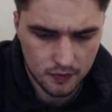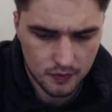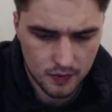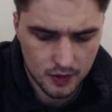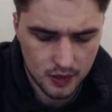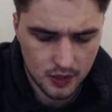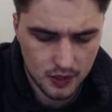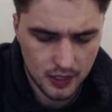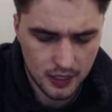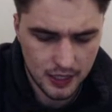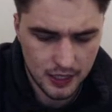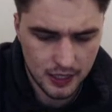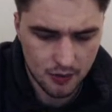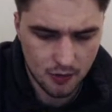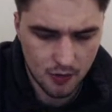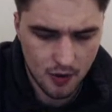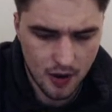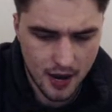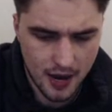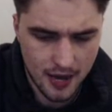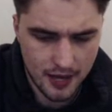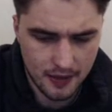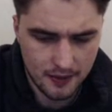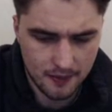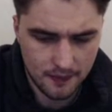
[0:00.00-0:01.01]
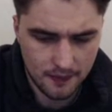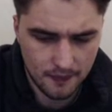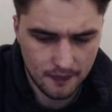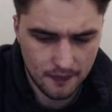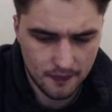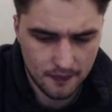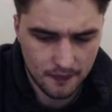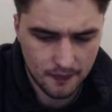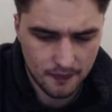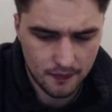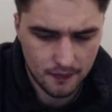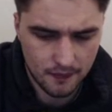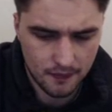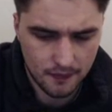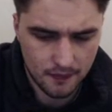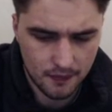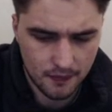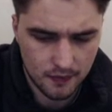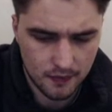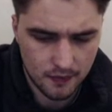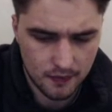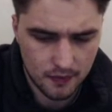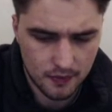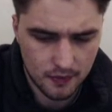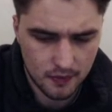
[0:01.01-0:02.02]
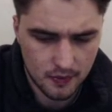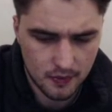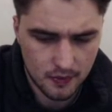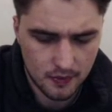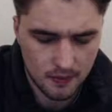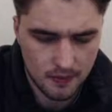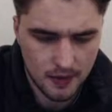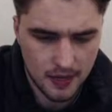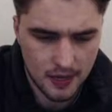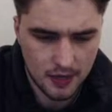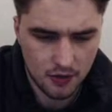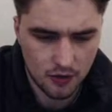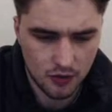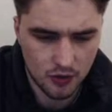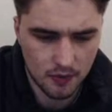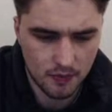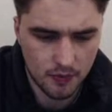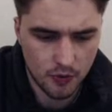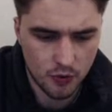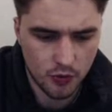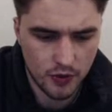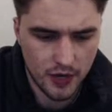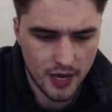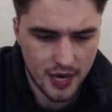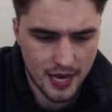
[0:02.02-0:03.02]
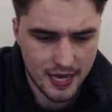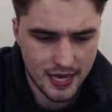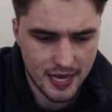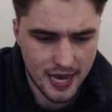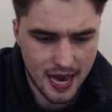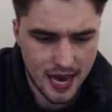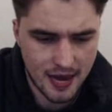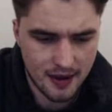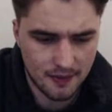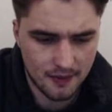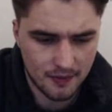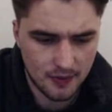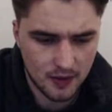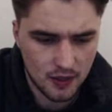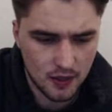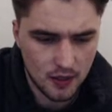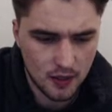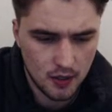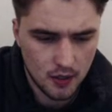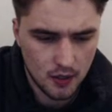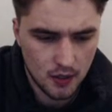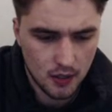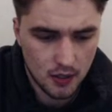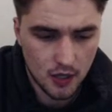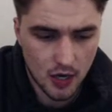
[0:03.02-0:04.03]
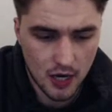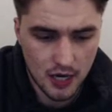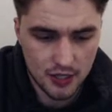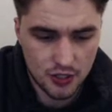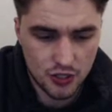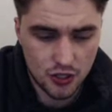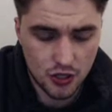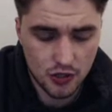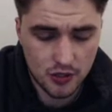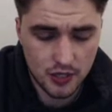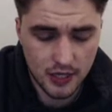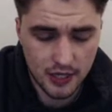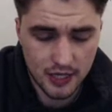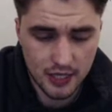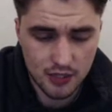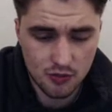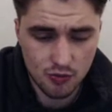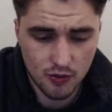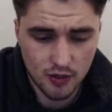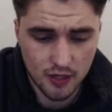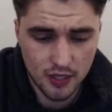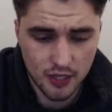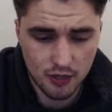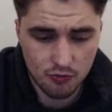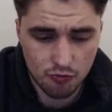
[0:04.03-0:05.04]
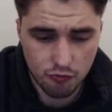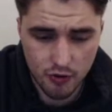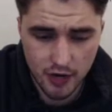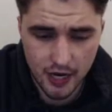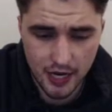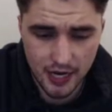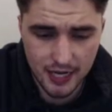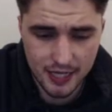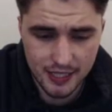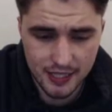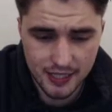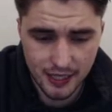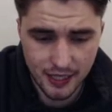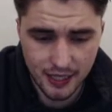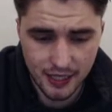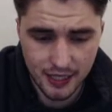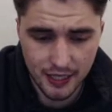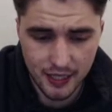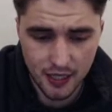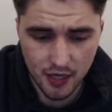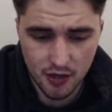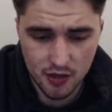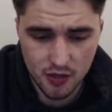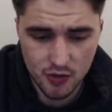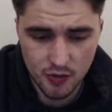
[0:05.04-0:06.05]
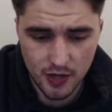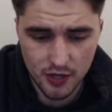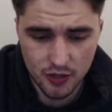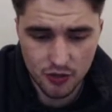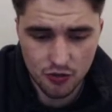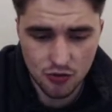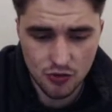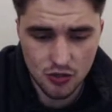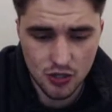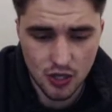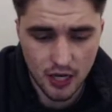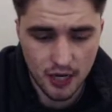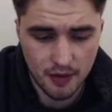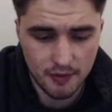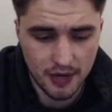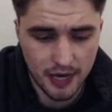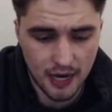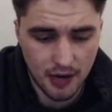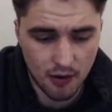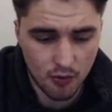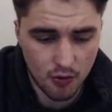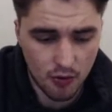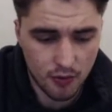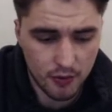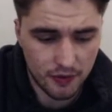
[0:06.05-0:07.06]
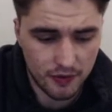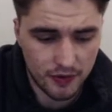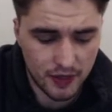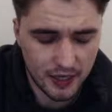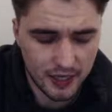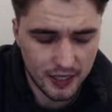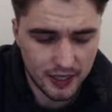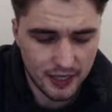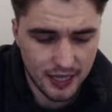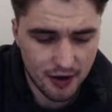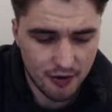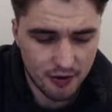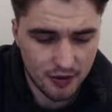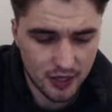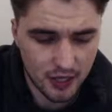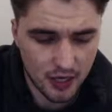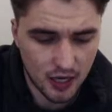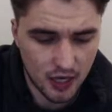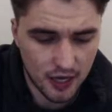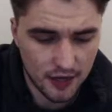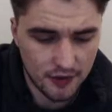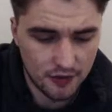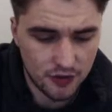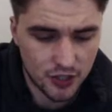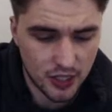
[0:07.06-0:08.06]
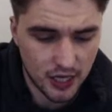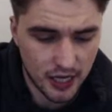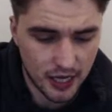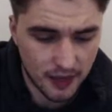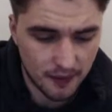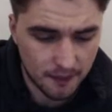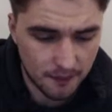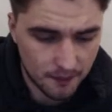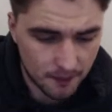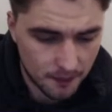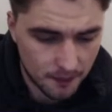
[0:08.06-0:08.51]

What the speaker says: Cleared away. Back on the ball yet again. Guys, do you think this one could realistically go to extra time now? What are we thinking there in the live chat?